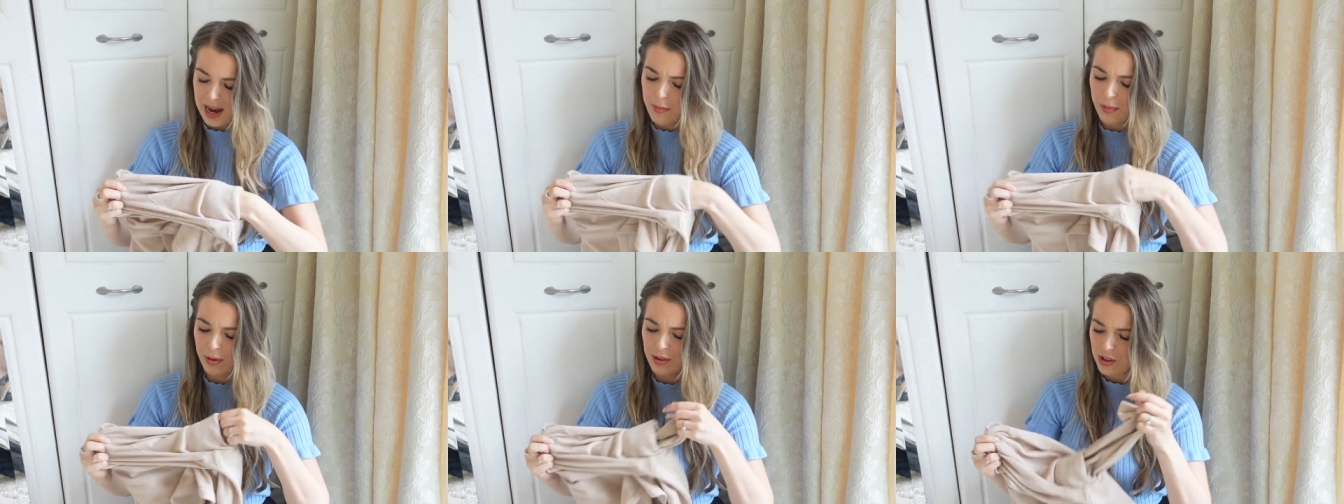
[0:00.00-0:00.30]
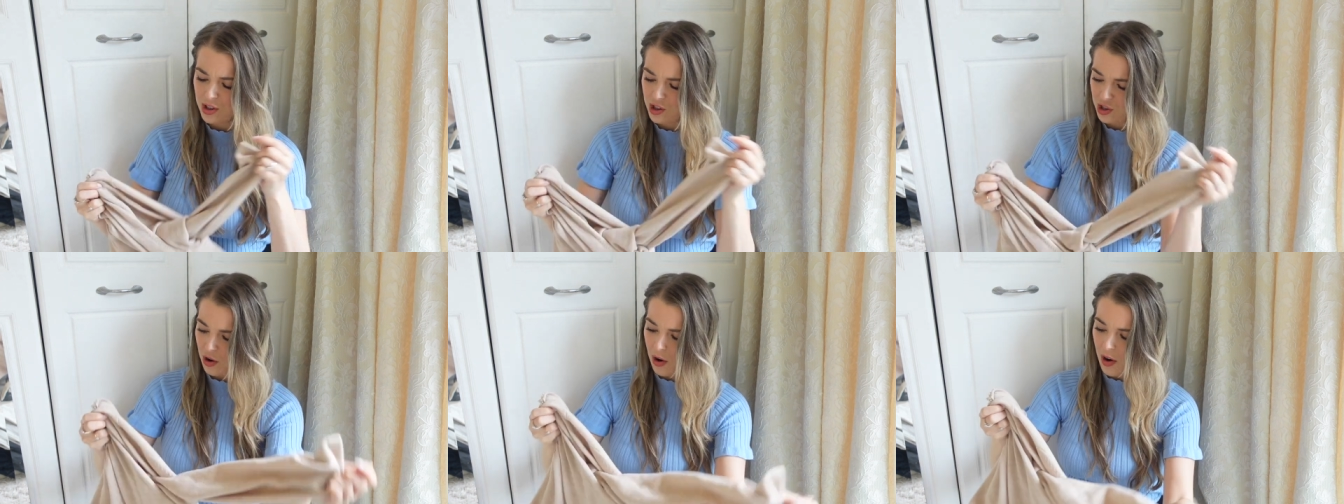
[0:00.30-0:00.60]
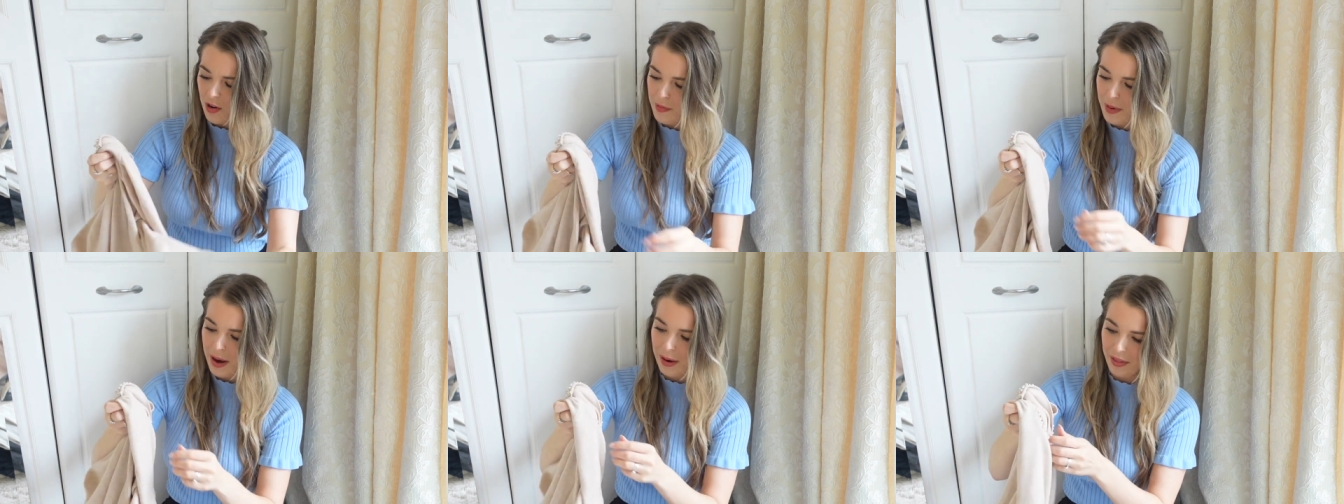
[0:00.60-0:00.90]
I'm
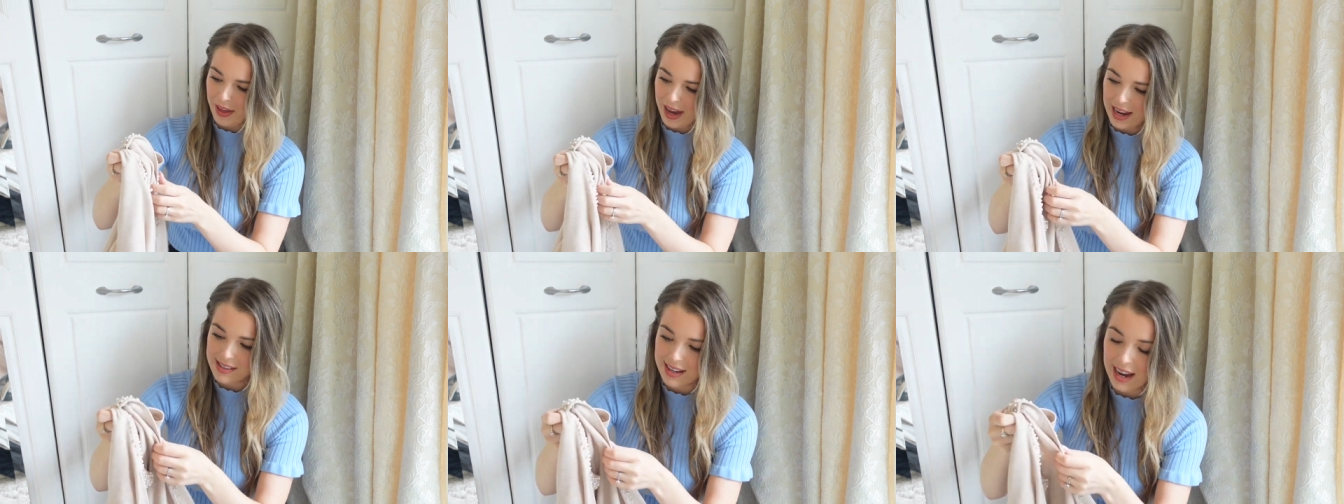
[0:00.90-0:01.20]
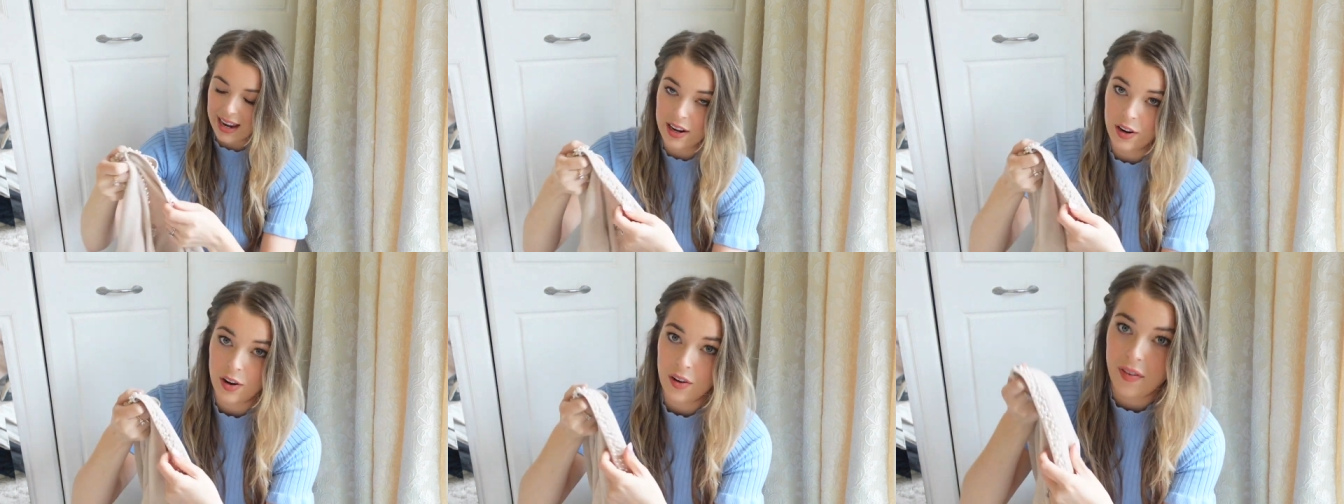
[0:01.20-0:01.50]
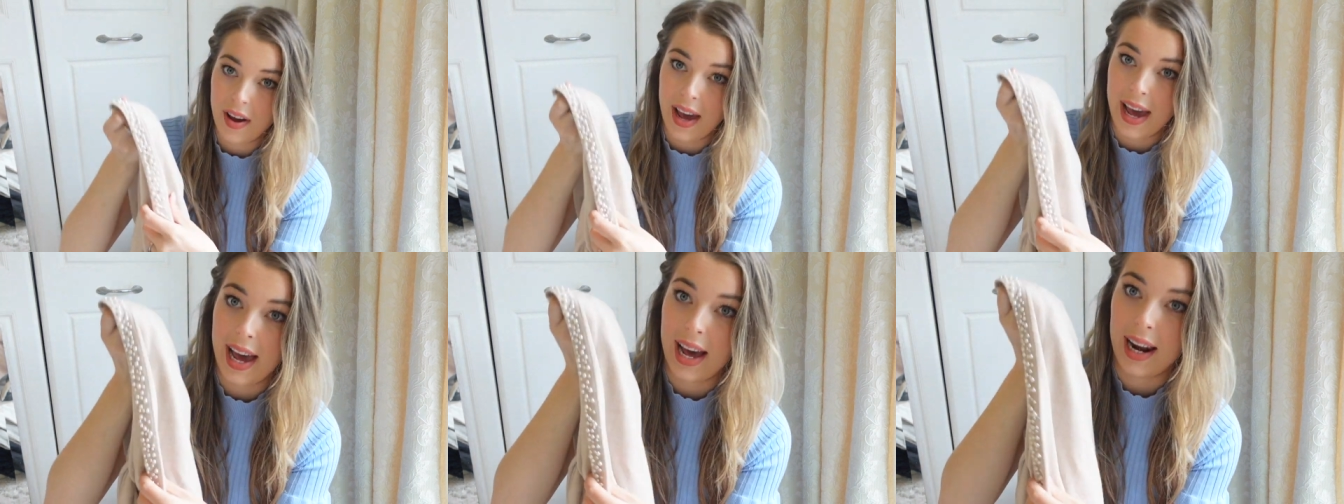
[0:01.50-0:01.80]
unsure about this. I love
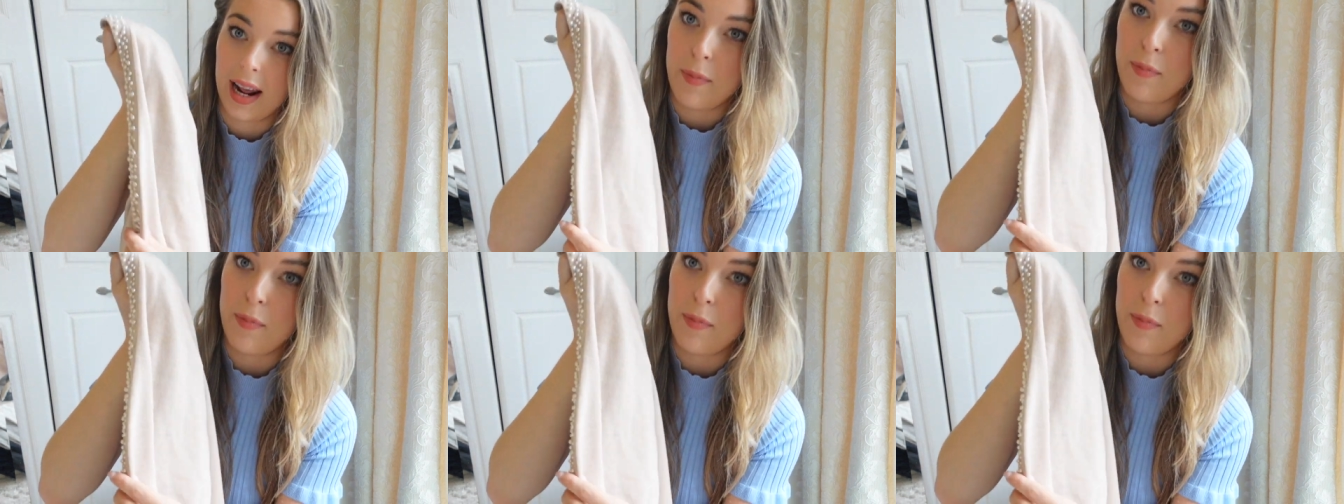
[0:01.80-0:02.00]
it, and